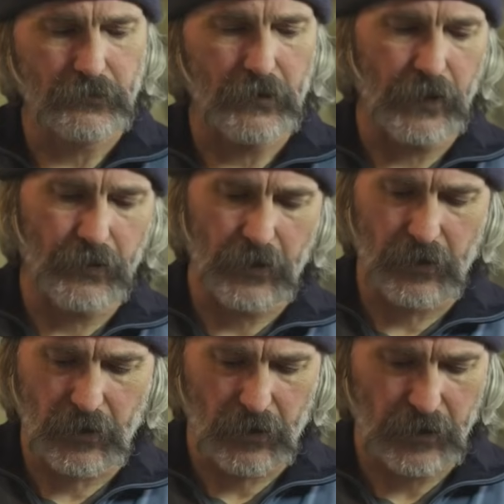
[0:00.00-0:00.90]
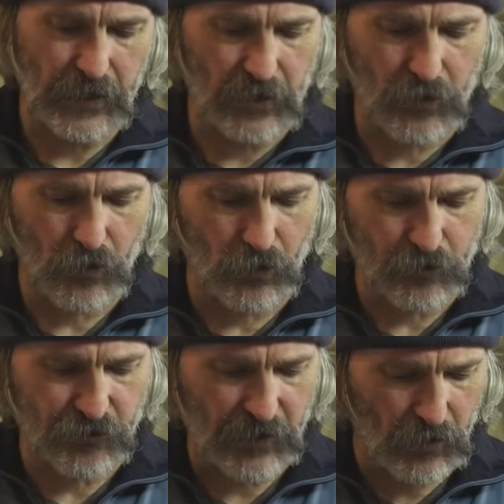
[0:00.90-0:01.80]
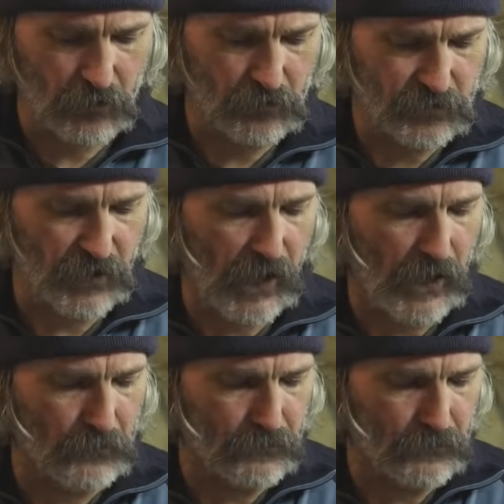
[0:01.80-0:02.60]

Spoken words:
and then the Eco shell top.